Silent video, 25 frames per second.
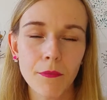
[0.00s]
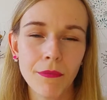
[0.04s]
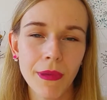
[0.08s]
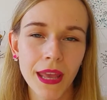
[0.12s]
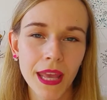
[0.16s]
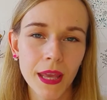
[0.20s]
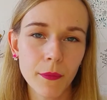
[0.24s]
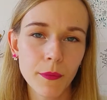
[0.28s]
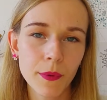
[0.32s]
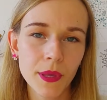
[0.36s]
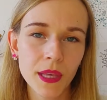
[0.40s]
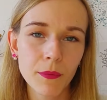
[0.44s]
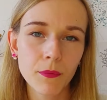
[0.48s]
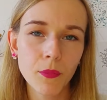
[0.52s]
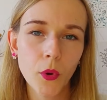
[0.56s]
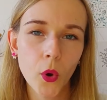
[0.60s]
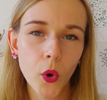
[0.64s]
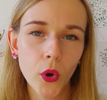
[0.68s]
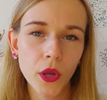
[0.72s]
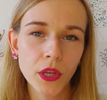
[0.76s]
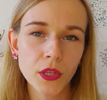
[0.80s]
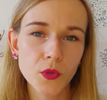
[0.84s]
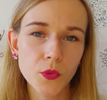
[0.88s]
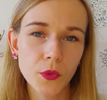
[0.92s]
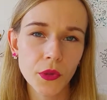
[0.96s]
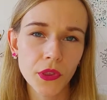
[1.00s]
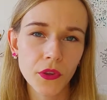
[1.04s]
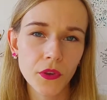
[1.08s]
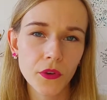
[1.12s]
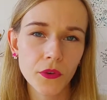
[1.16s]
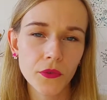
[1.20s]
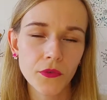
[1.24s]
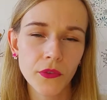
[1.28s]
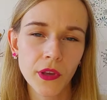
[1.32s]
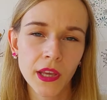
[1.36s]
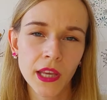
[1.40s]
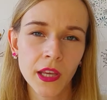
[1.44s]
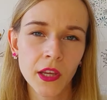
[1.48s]
Maybe point with
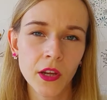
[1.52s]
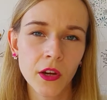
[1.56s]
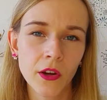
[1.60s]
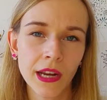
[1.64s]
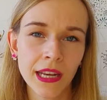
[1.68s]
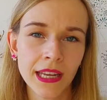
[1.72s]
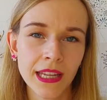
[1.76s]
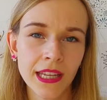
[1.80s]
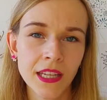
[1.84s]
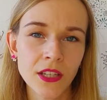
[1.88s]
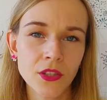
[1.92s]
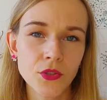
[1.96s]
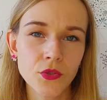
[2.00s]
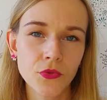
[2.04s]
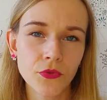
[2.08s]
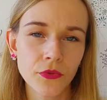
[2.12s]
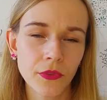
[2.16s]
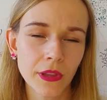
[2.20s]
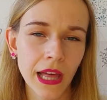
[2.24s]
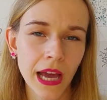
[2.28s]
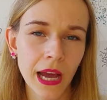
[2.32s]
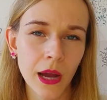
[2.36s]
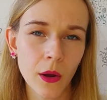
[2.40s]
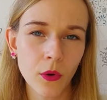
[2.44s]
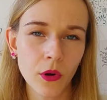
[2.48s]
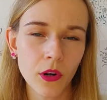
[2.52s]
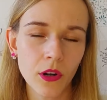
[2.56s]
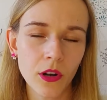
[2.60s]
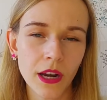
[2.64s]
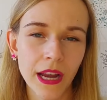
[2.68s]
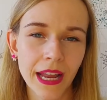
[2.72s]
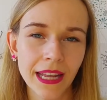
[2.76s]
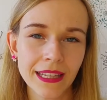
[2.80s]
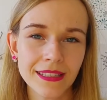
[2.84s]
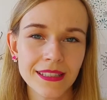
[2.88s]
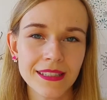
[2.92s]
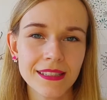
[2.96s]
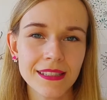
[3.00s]
your finger at each flower
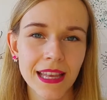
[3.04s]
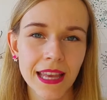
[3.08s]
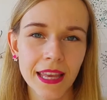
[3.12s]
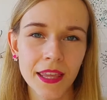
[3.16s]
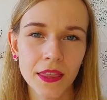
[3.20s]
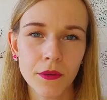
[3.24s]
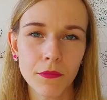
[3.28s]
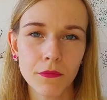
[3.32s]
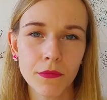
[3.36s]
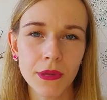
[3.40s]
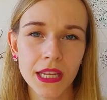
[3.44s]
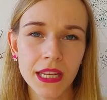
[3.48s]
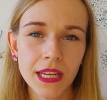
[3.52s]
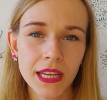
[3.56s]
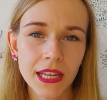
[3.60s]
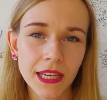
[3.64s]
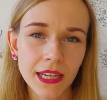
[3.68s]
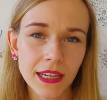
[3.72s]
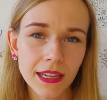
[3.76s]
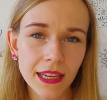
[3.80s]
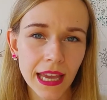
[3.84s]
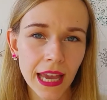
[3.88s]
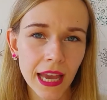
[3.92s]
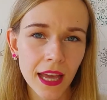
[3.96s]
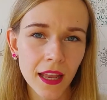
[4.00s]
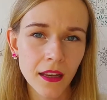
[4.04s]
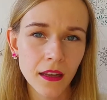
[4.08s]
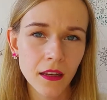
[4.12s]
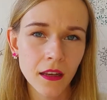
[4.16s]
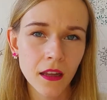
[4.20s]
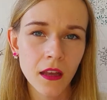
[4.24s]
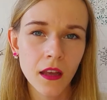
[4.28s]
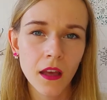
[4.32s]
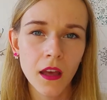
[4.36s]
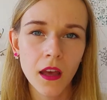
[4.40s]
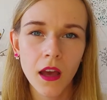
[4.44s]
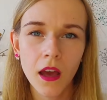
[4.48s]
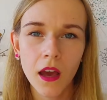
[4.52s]
and say the meaning
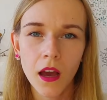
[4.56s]
again,